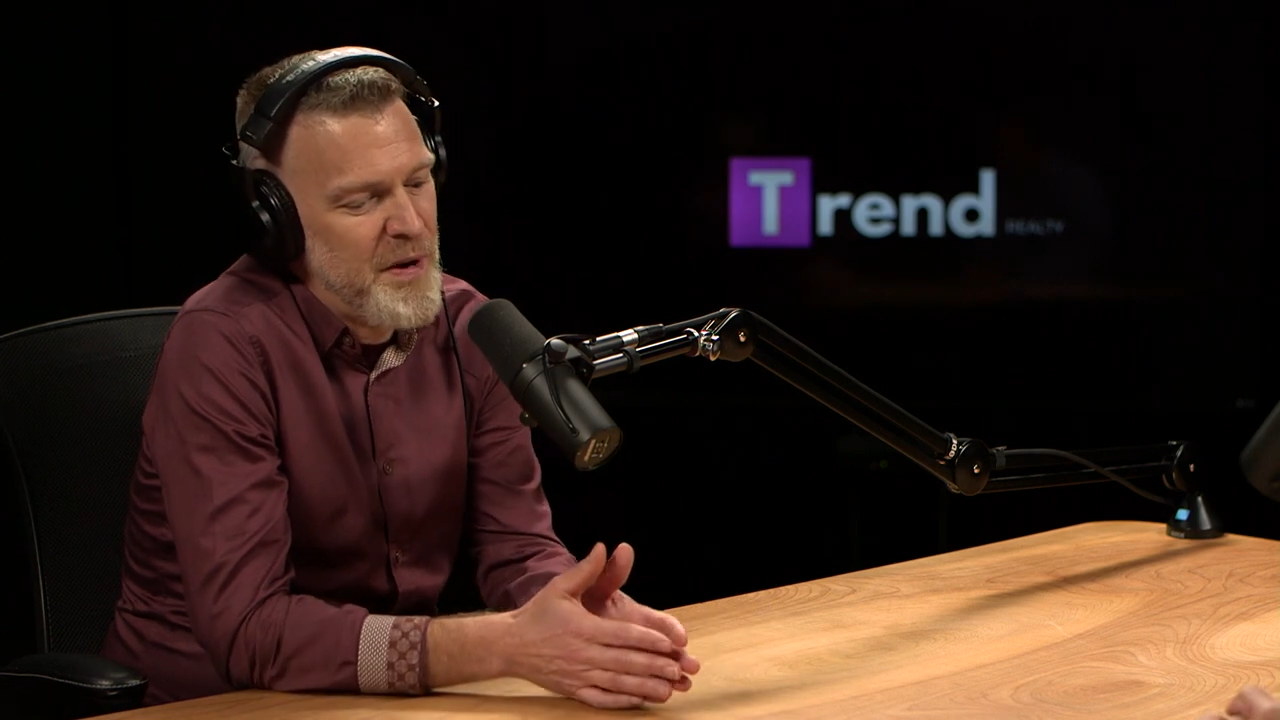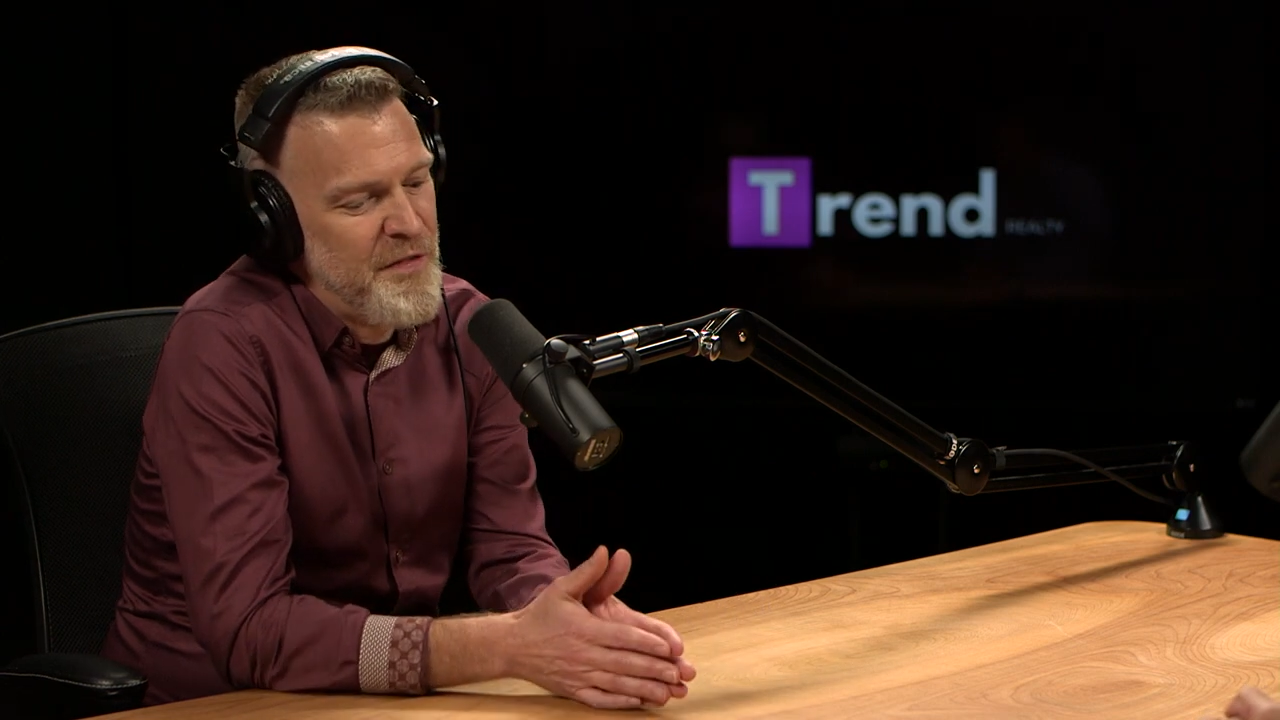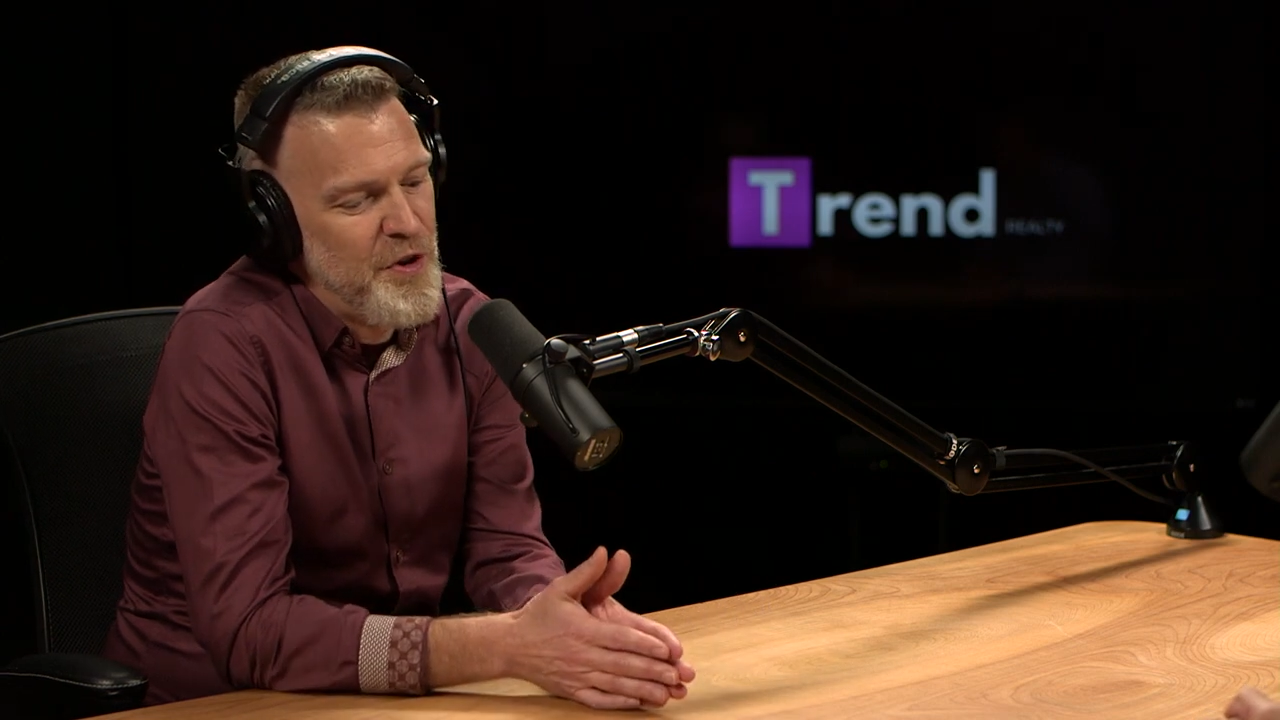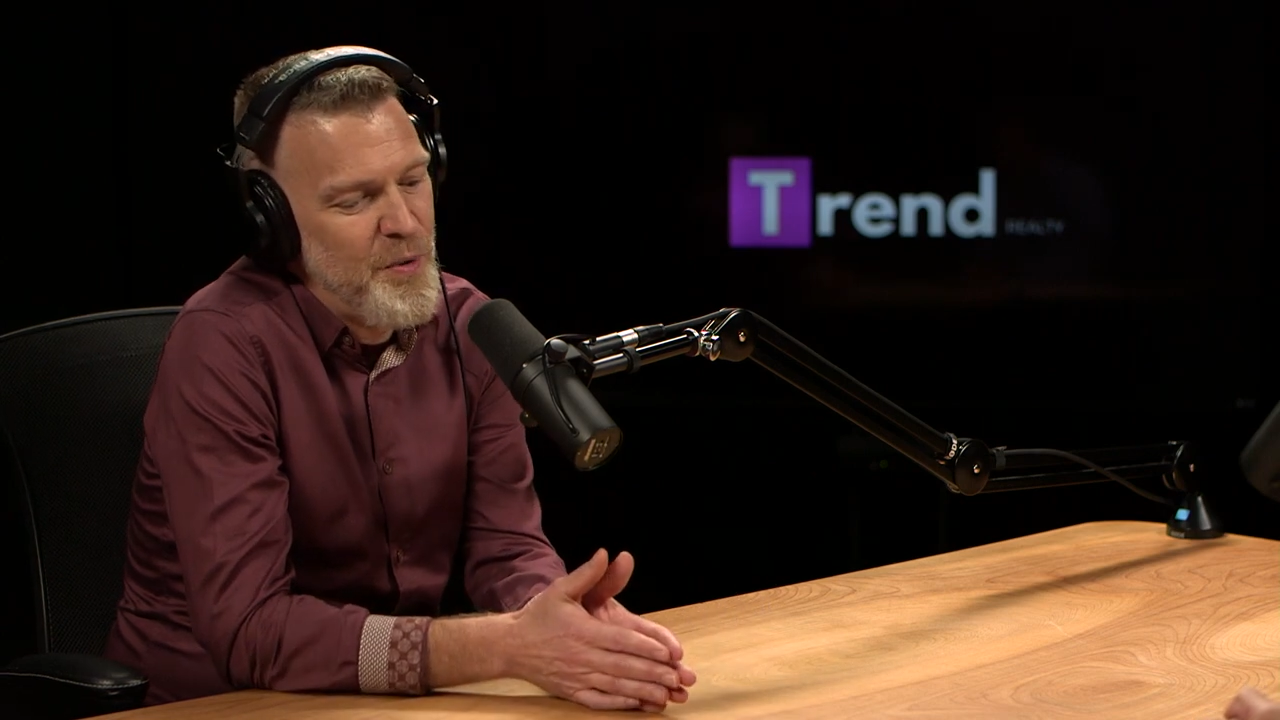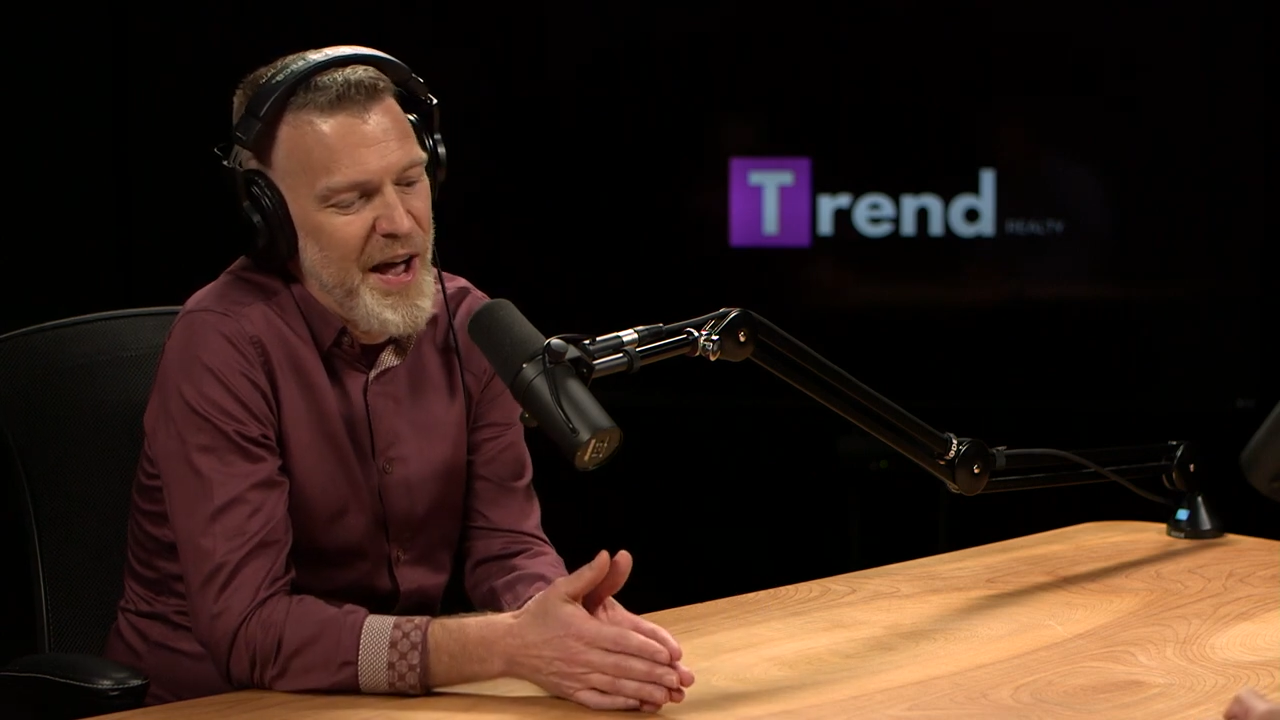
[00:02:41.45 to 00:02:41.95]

But if you